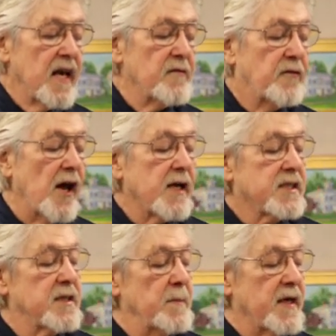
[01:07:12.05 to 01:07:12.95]
He
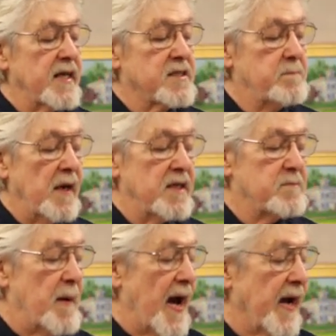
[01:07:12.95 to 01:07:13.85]
flicks them against
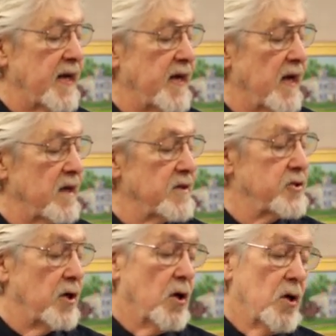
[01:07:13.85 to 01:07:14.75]
Billy's back and
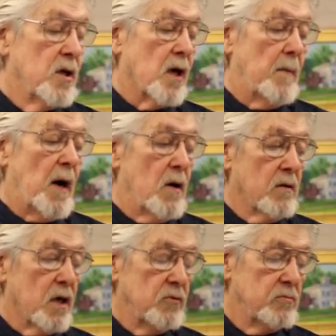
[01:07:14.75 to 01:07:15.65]
yells, come
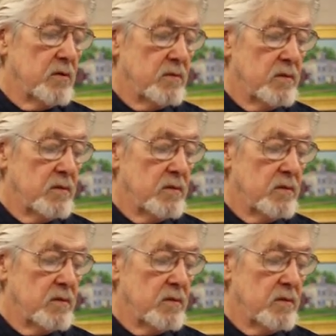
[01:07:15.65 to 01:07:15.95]
on, goat.